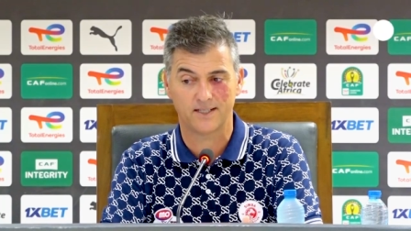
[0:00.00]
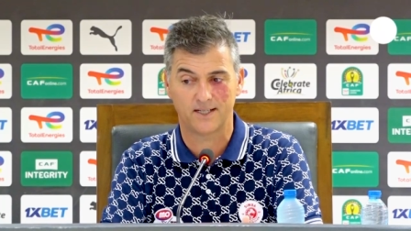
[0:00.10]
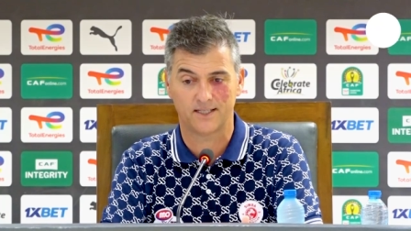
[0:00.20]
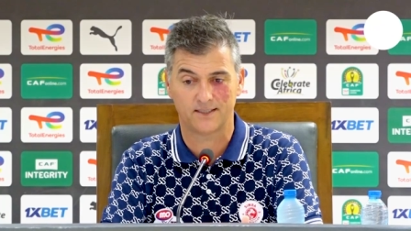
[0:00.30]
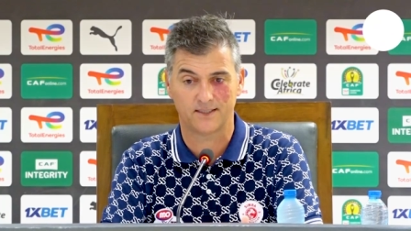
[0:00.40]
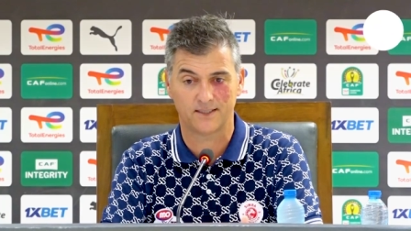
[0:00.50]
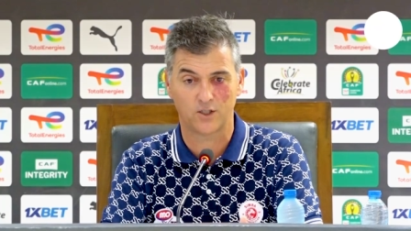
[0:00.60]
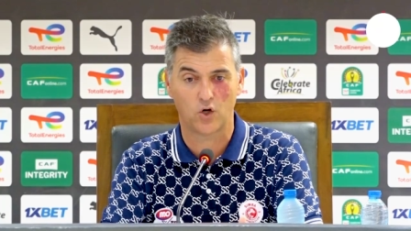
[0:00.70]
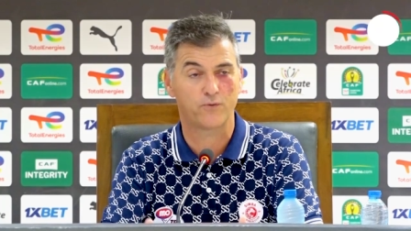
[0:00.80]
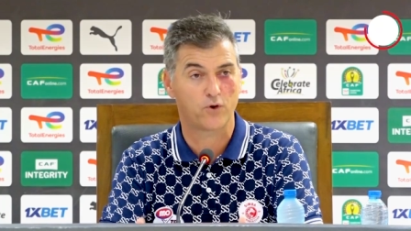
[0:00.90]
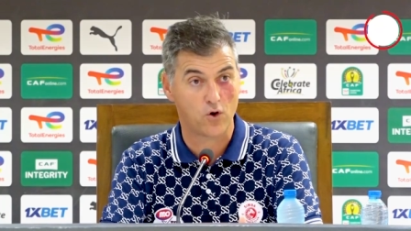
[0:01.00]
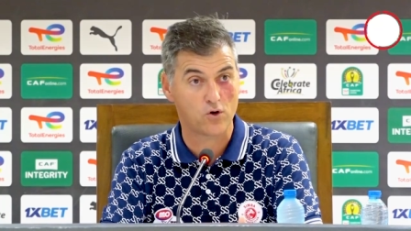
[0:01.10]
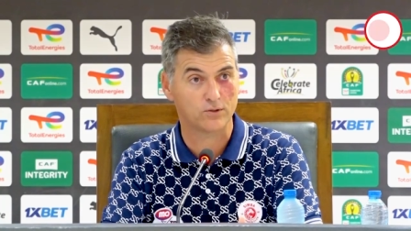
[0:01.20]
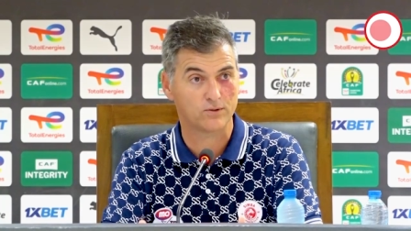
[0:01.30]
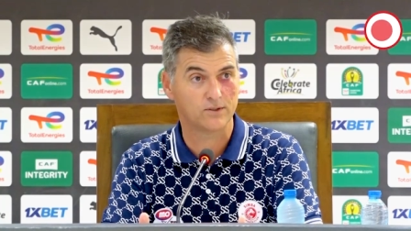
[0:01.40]
and of
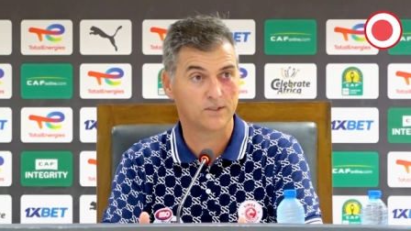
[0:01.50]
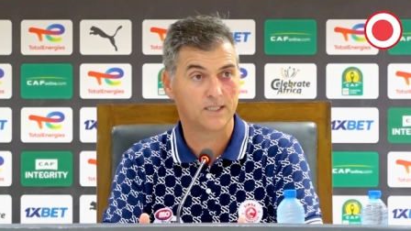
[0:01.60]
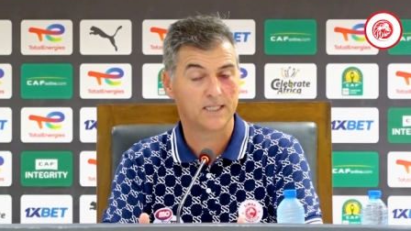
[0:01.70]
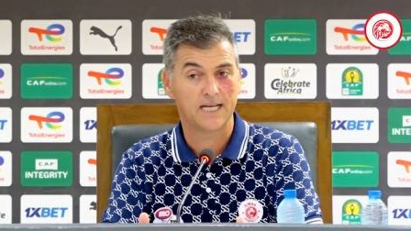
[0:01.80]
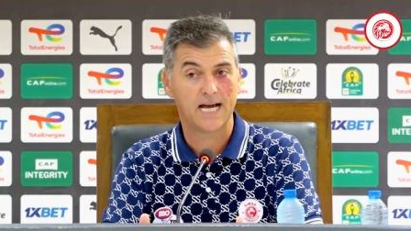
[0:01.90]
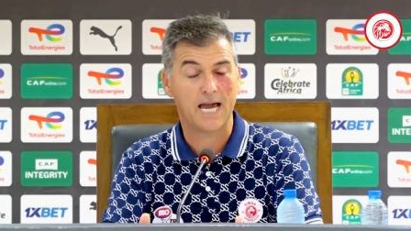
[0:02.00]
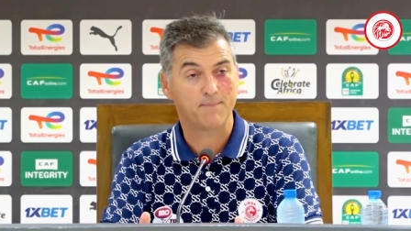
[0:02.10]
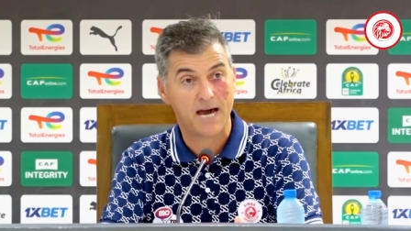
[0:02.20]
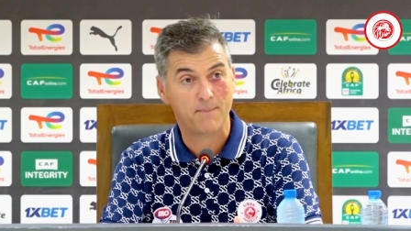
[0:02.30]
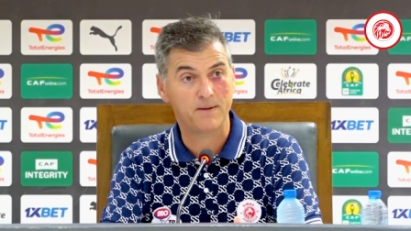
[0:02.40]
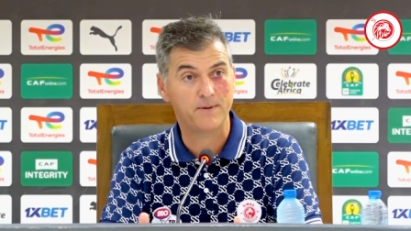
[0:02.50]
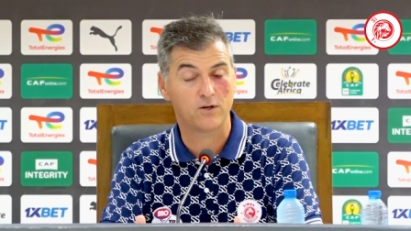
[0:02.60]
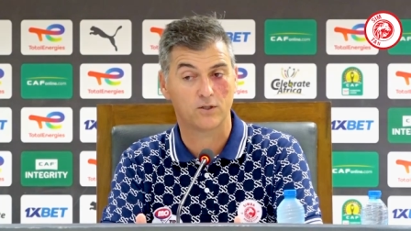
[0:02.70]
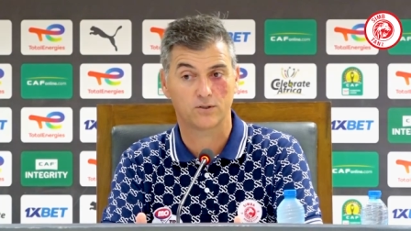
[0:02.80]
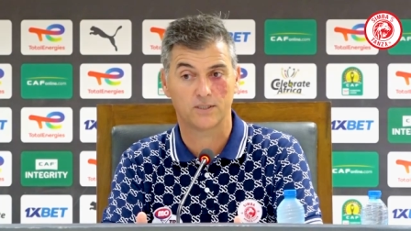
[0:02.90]
course, I'm happy
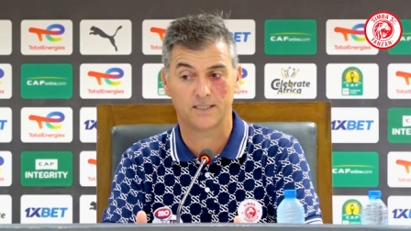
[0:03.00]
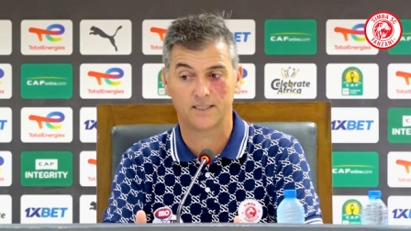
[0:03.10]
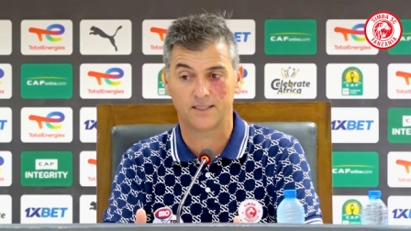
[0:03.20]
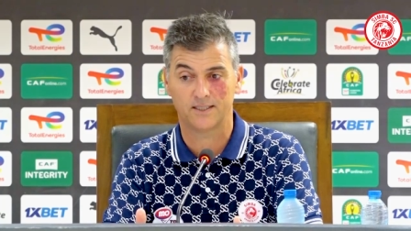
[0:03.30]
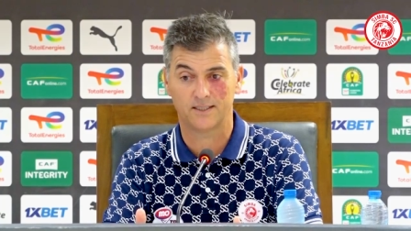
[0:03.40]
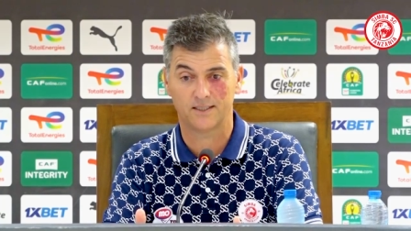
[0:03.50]
because uh,